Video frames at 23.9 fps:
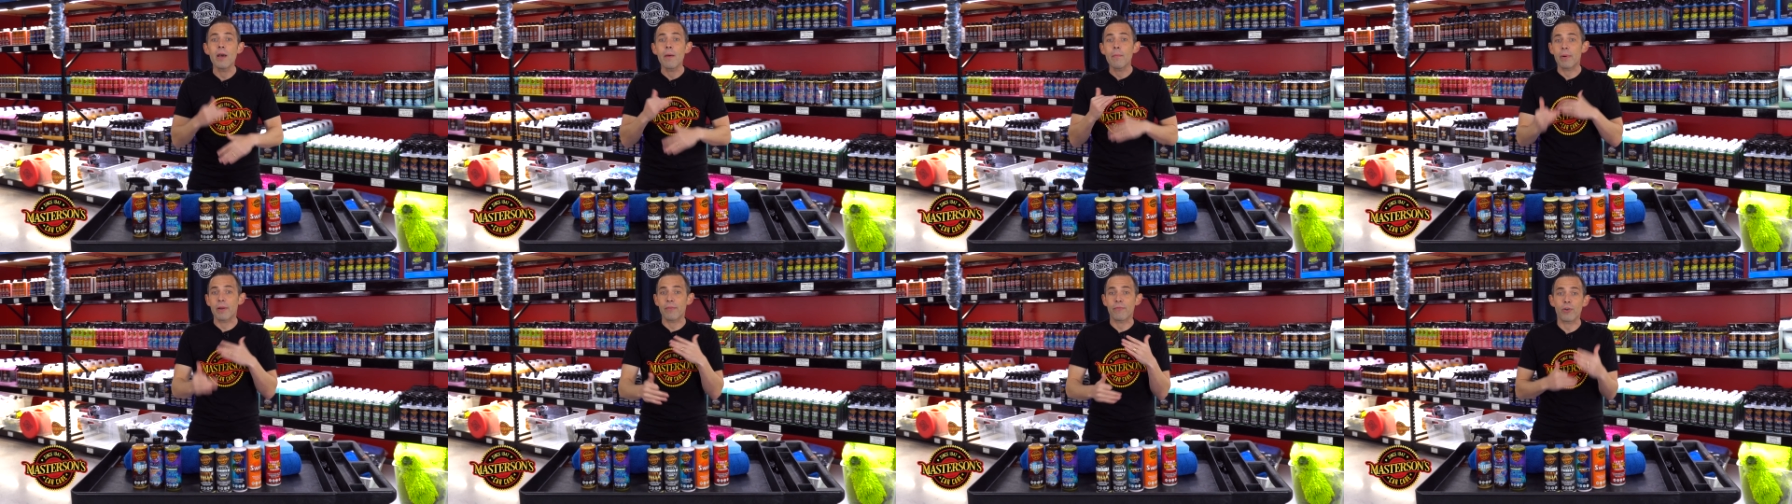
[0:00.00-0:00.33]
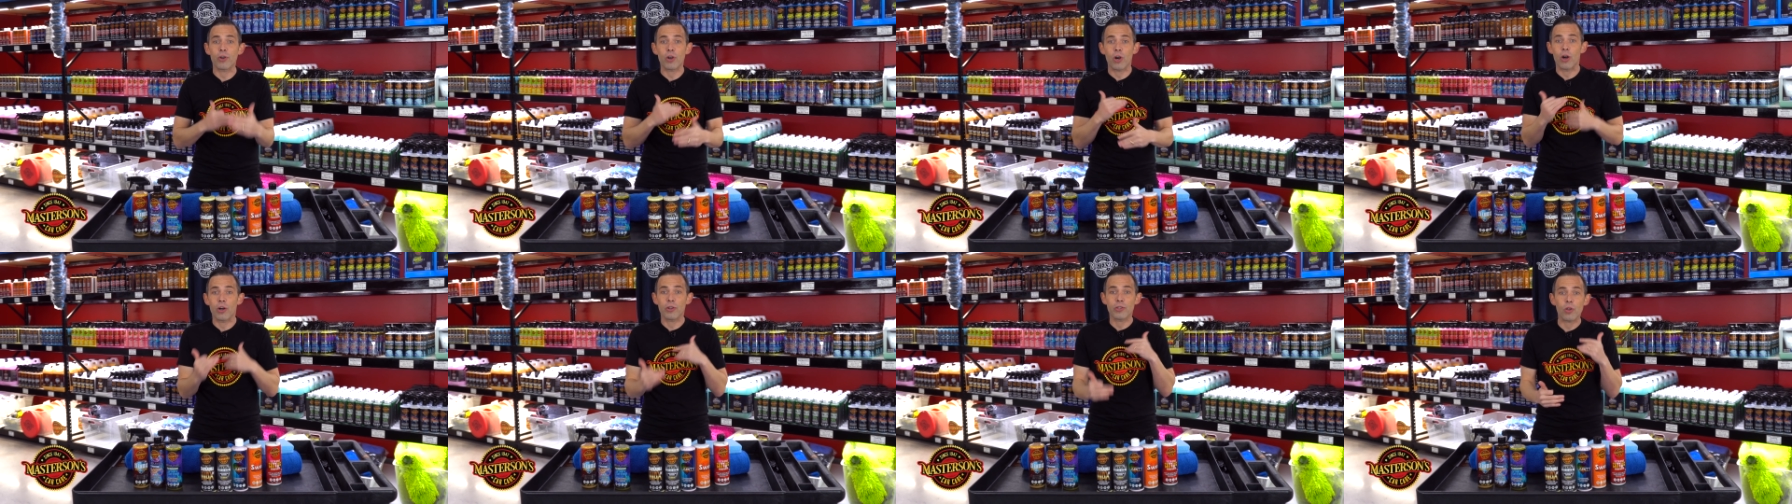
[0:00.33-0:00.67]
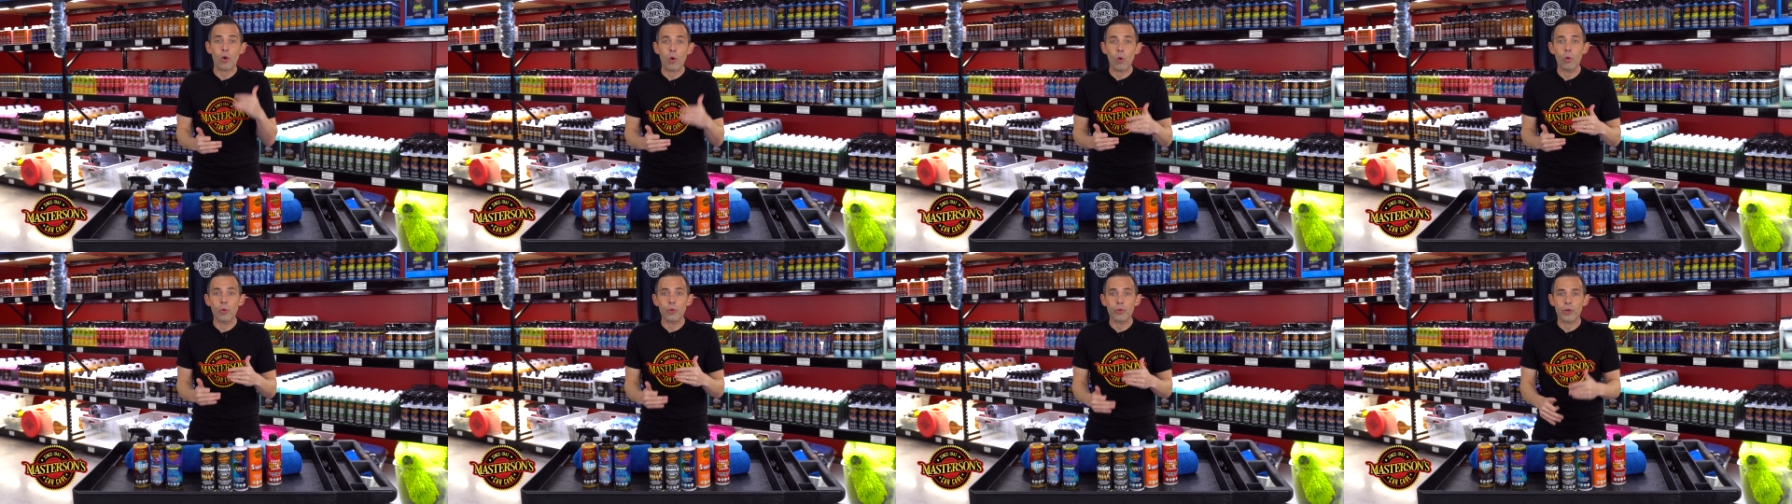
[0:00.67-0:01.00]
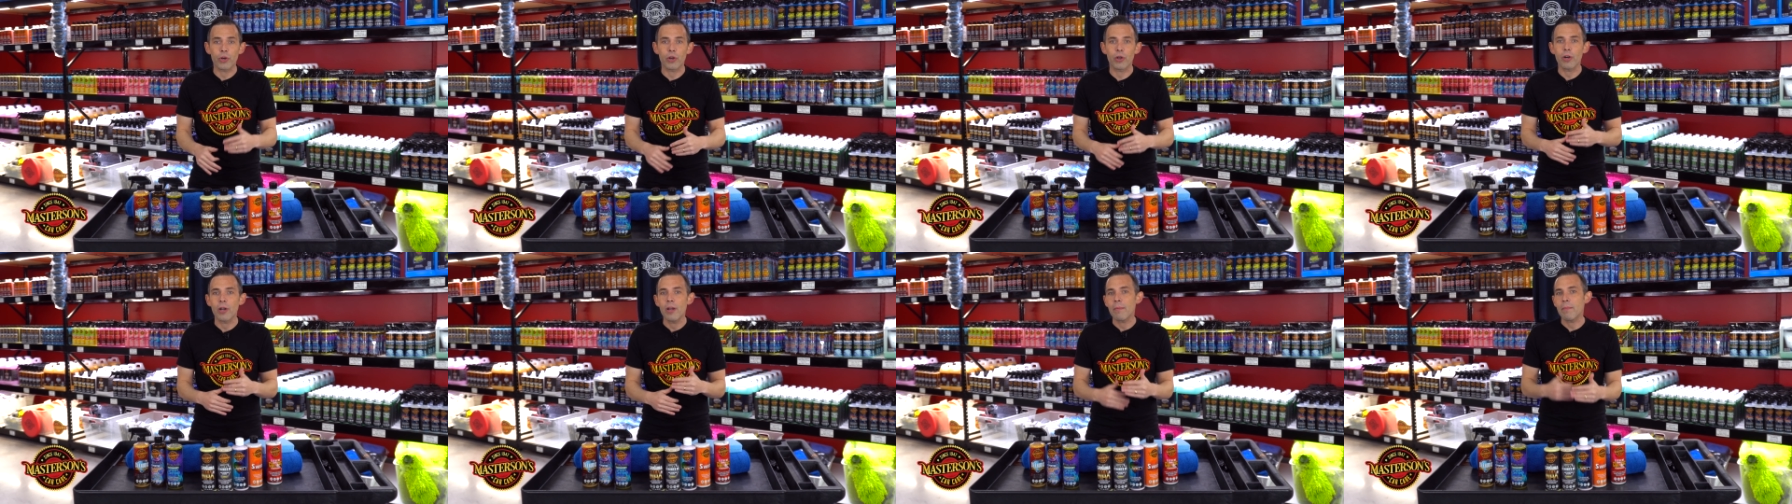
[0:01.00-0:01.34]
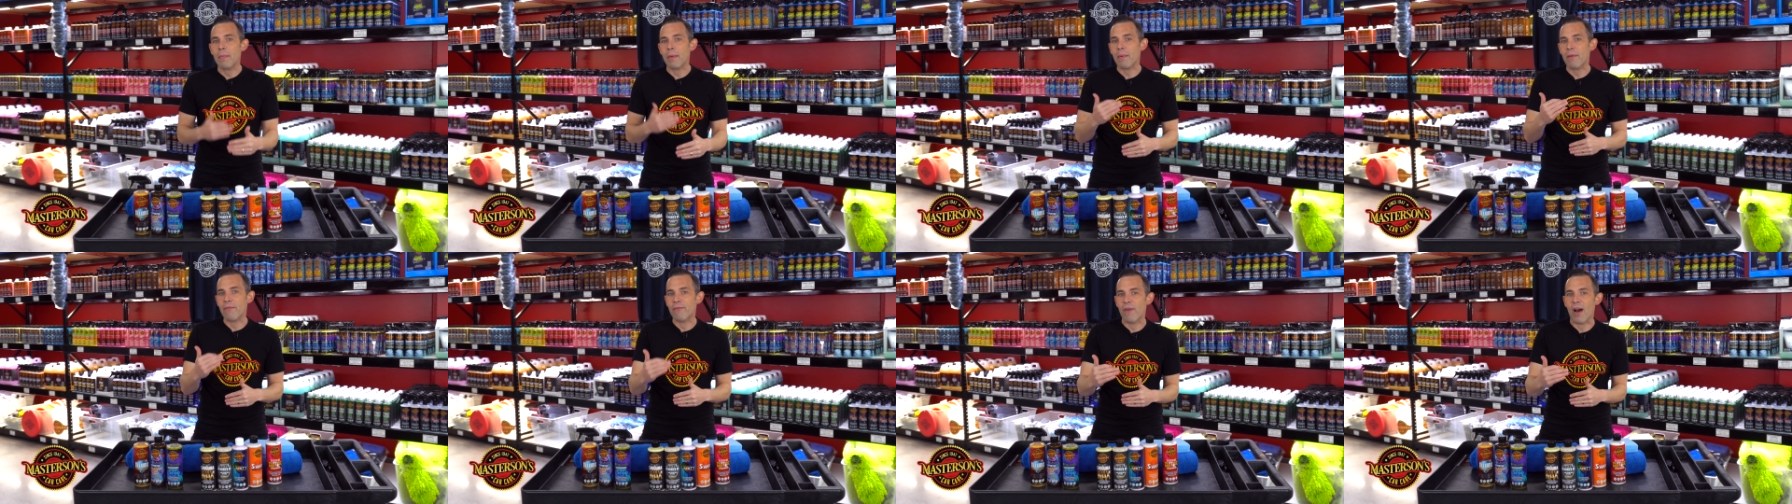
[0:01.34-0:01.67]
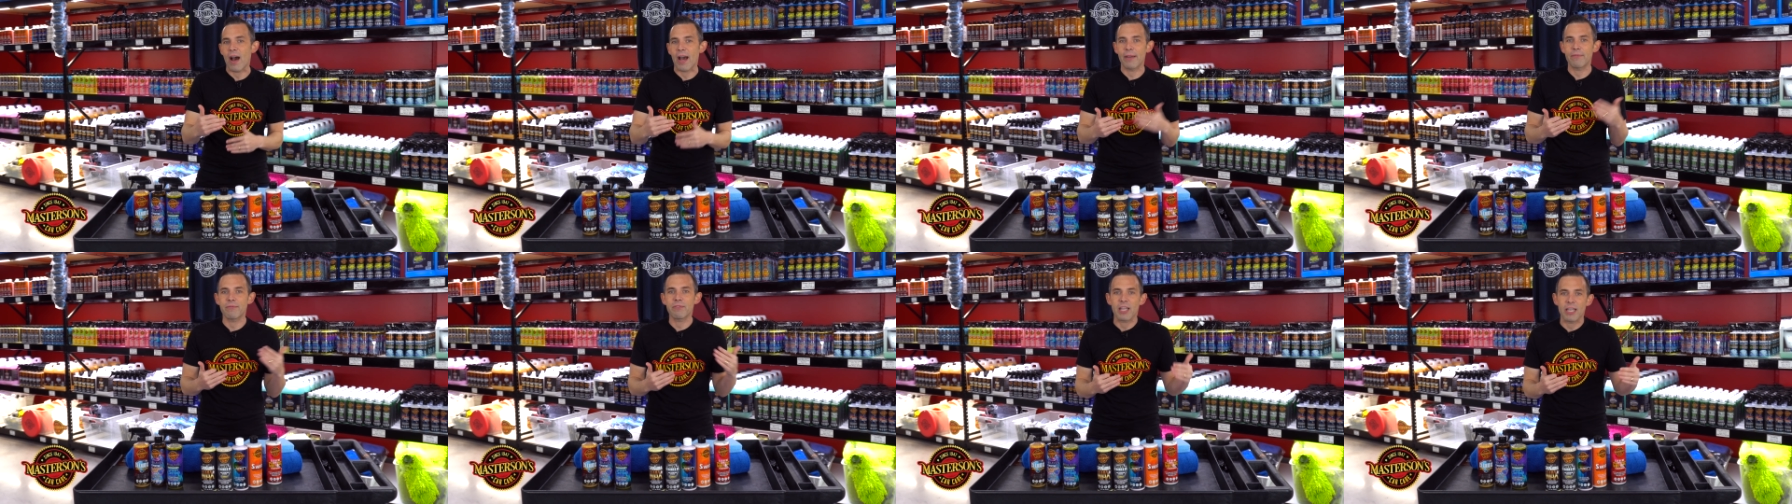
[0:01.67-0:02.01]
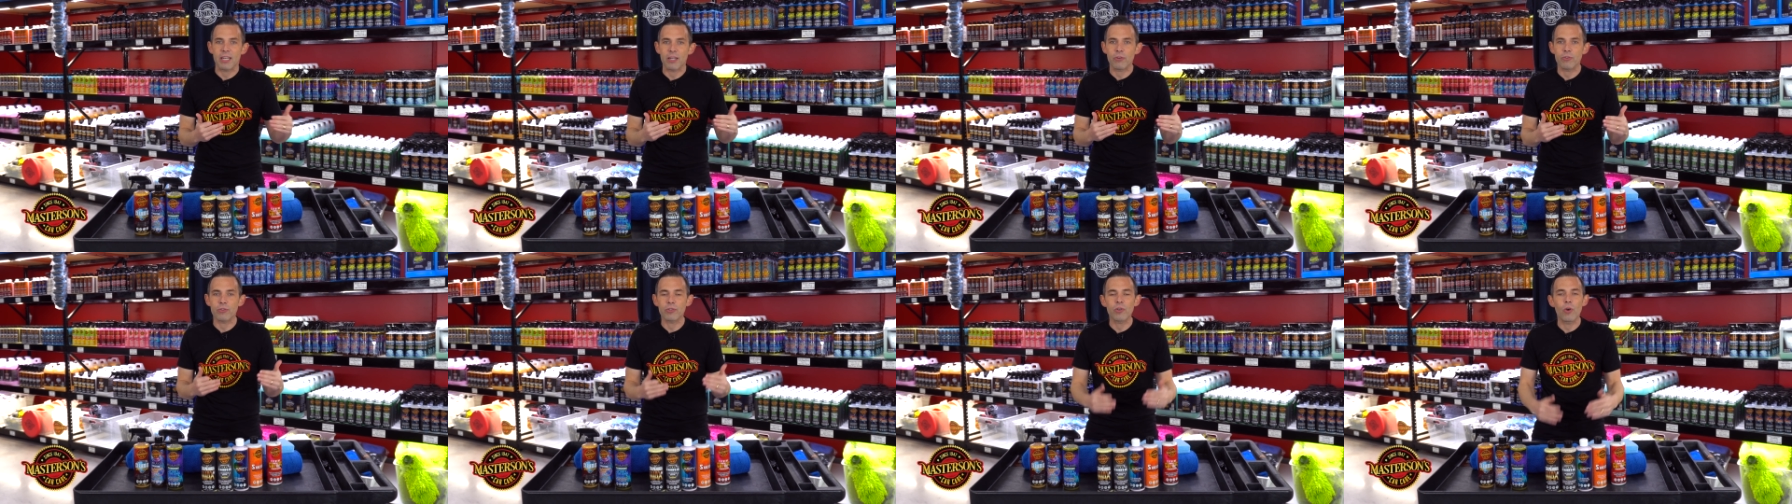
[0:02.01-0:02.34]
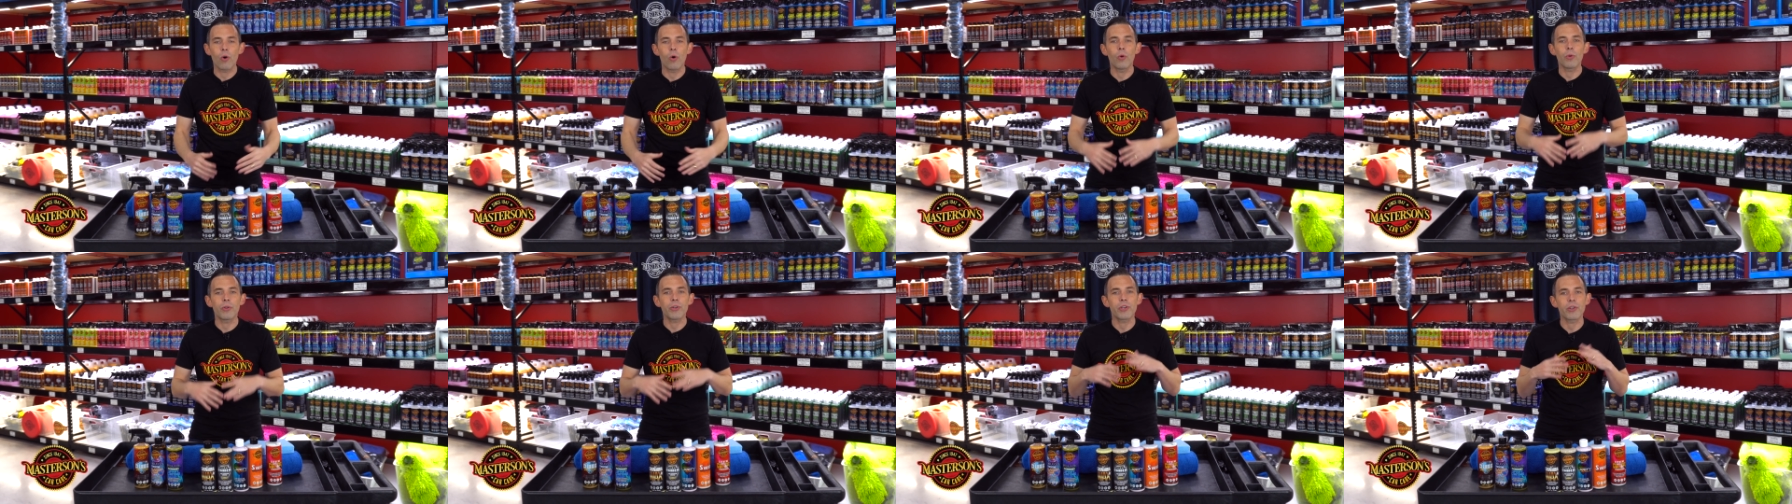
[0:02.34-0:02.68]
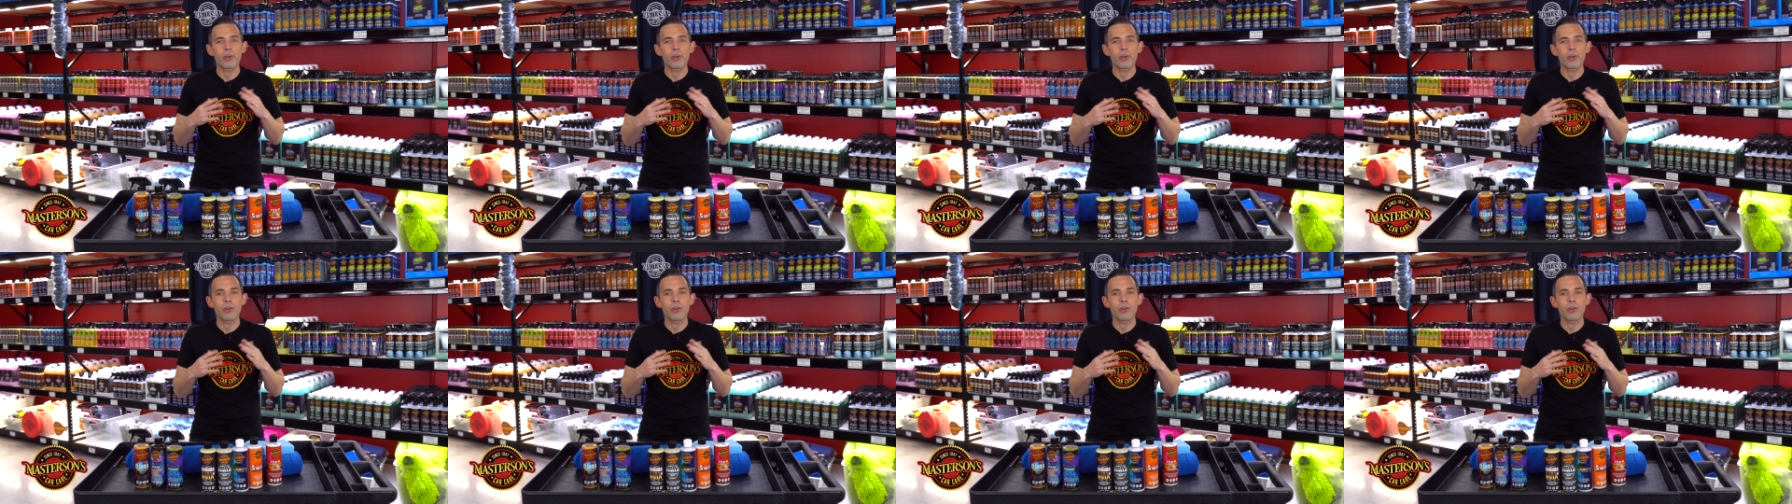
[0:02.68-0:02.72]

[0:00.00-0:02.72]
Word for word: but if your car is older, maybe five, ten years old,